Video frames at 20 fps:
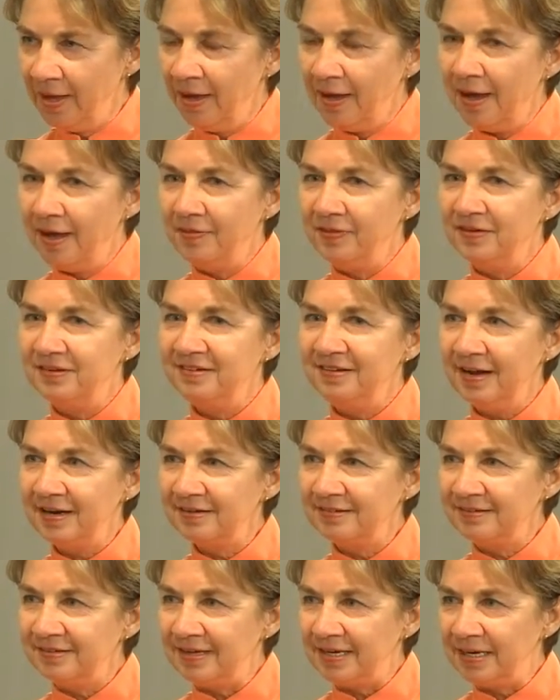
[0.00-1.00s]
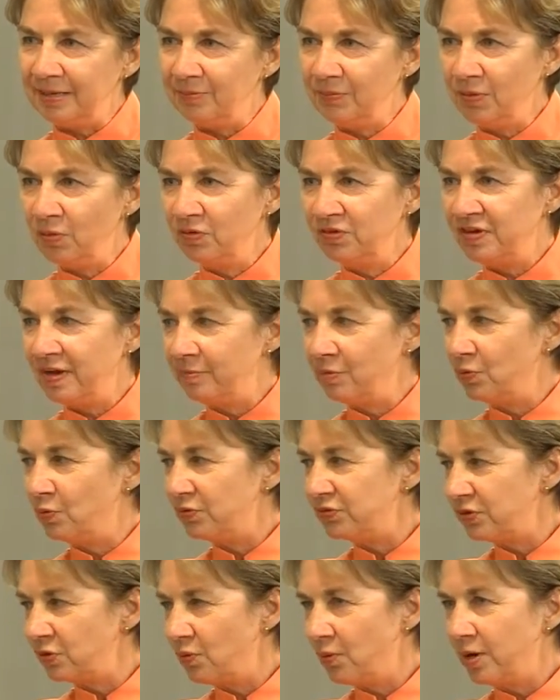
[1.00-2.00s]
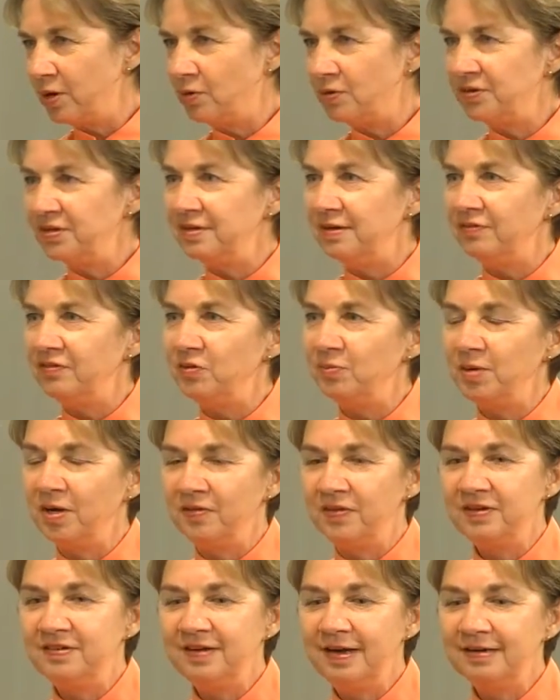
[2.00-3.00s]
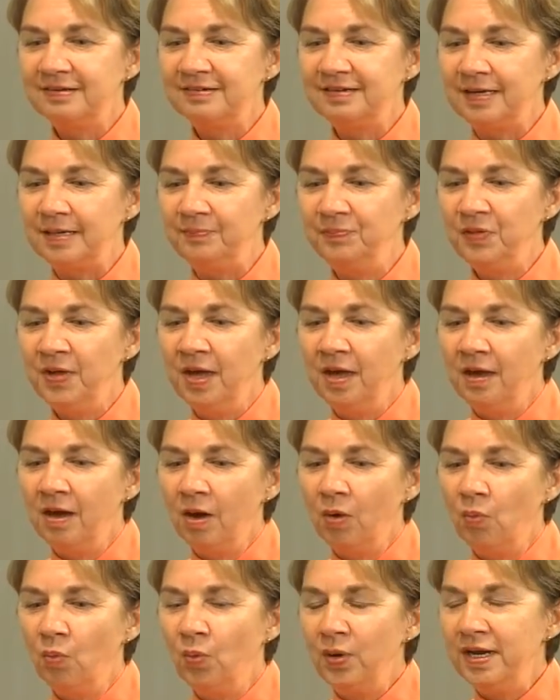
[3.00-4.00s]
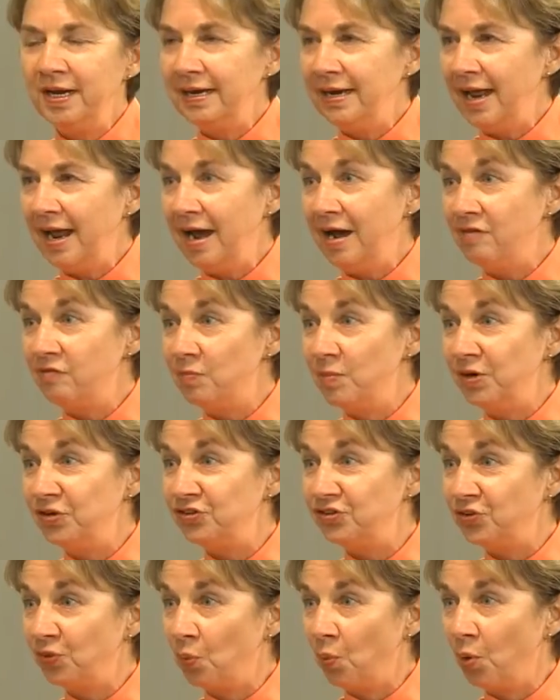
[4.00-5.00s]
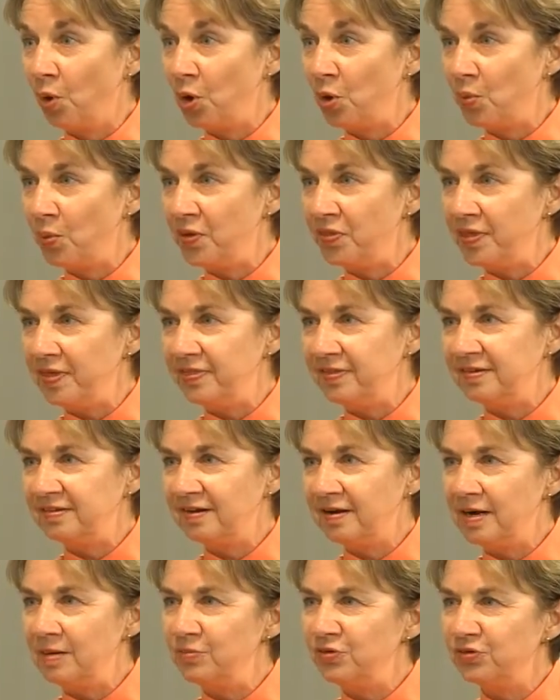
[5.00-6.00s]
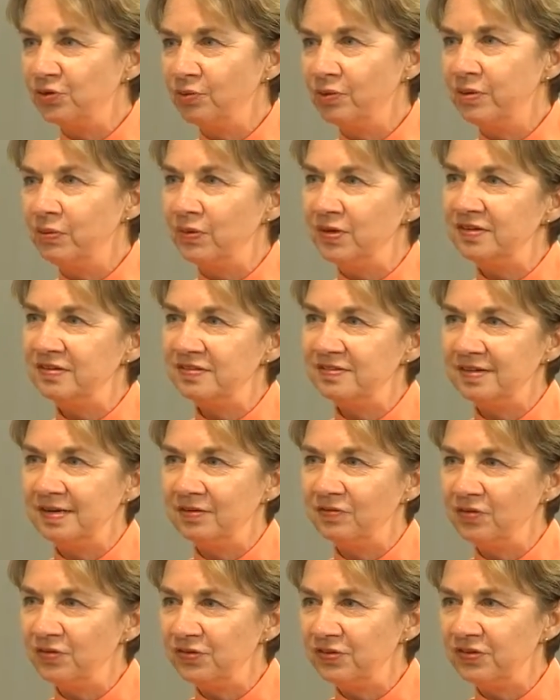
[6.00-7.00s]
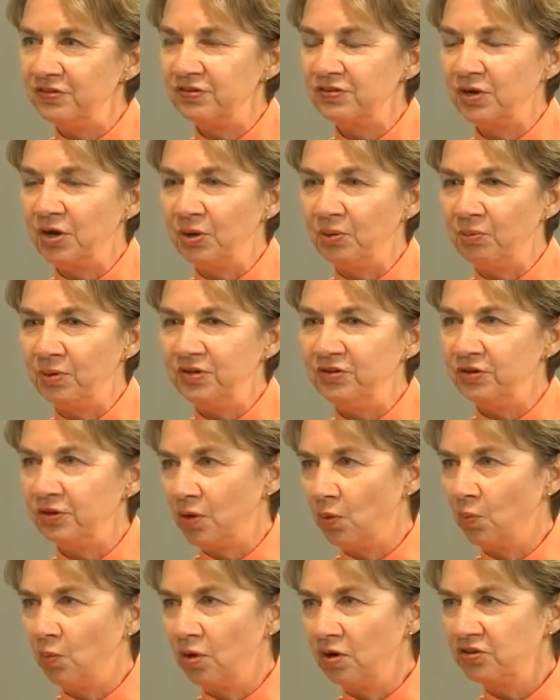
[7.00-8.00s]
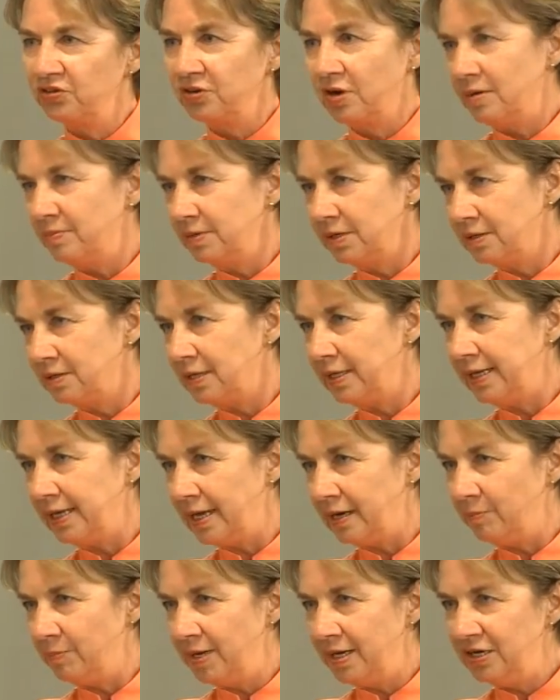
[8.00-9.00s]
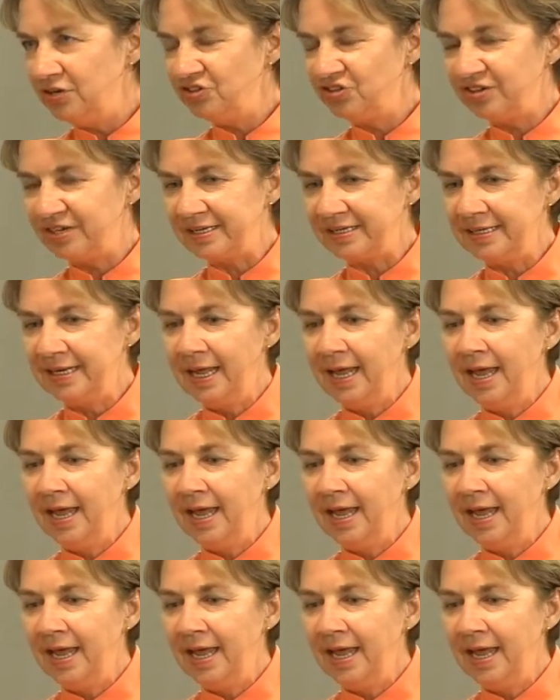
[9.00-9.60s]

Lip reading: And the tech team, Taben wasn't quite old enough to be on the tech team. We didn't have much to work with at the time, so we went to San Francisco, we took a workshop in clay animation,